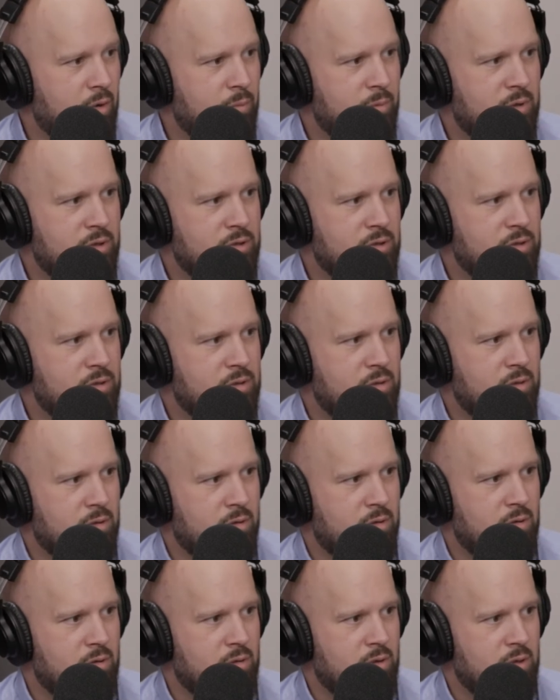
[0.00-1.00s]
I mean, just
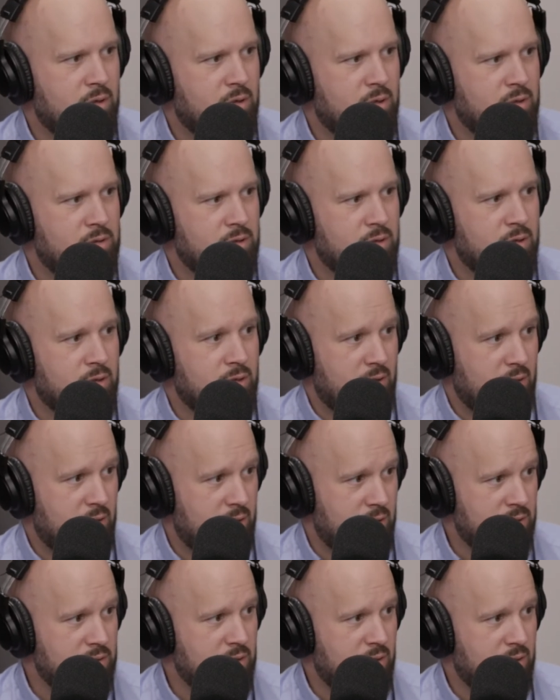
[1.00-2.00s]
it is